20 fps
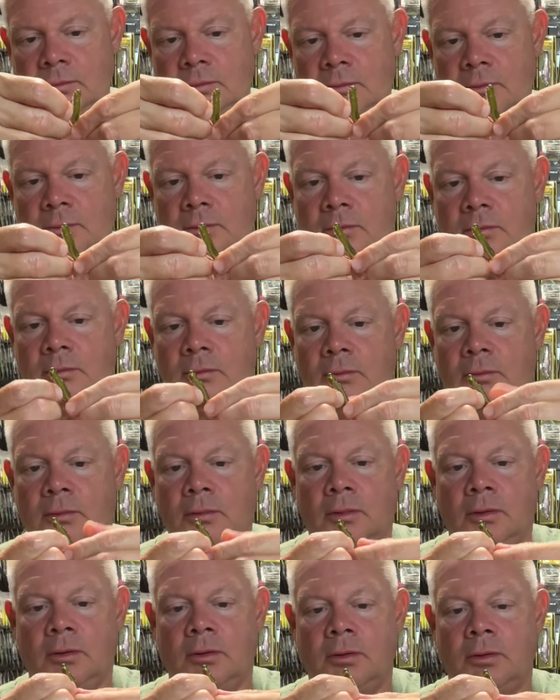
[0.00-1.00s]

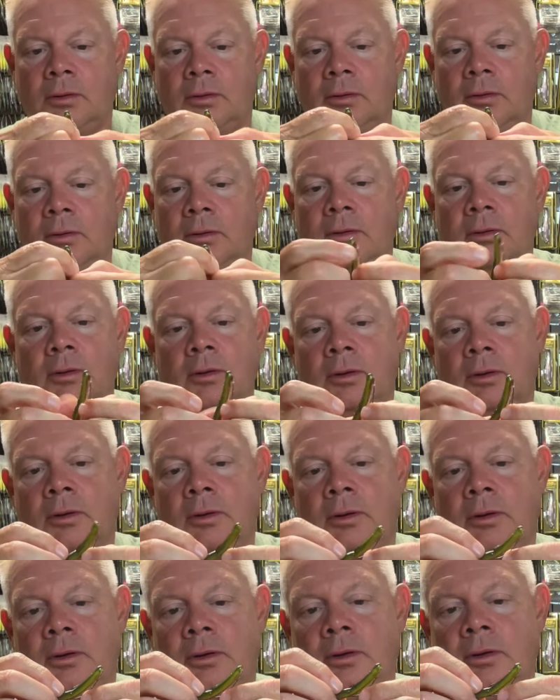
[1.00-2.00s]

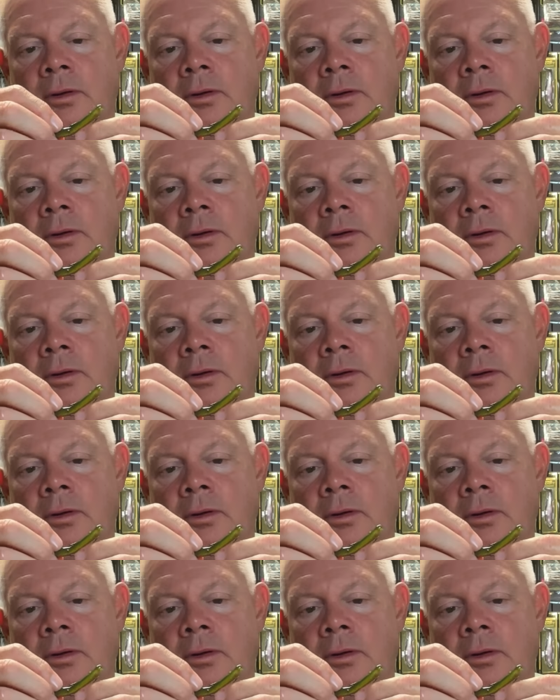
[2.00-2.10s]
Nobody speaks.